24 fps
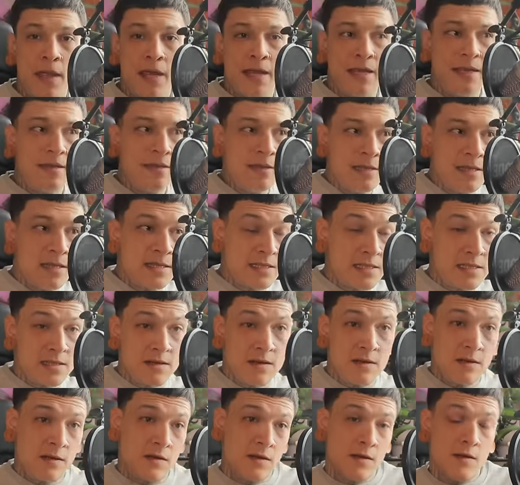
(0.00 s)
in this
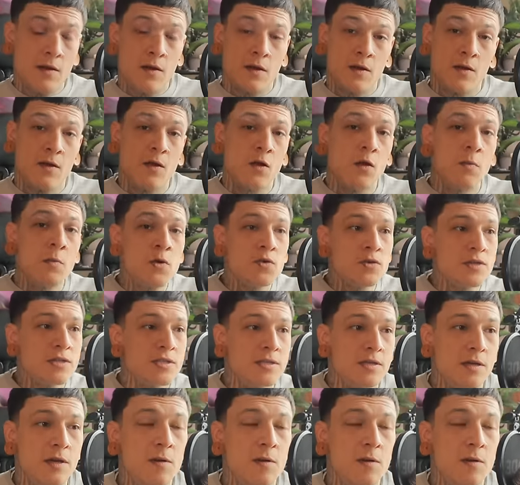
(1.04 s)
almost